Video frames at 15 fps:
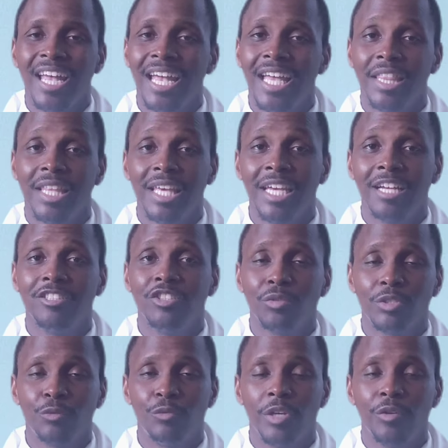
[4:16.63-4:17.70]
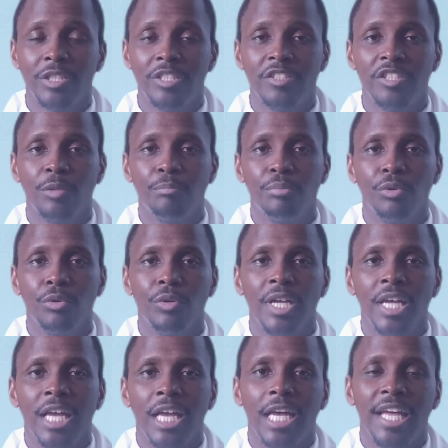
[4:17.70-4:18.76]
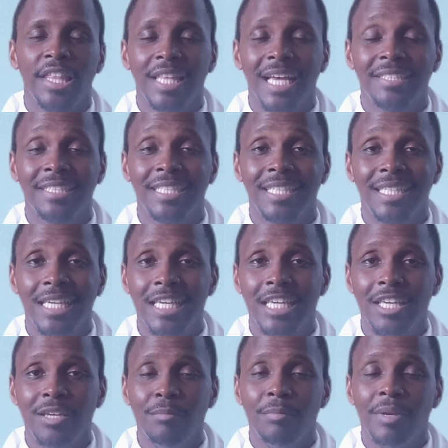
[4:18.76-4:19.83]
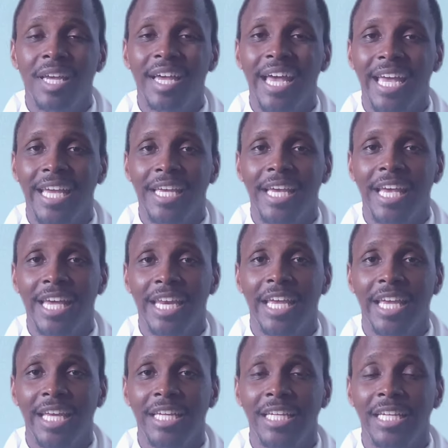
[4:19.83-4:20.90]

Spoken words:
And the answer is very simple, and that's to keep a headache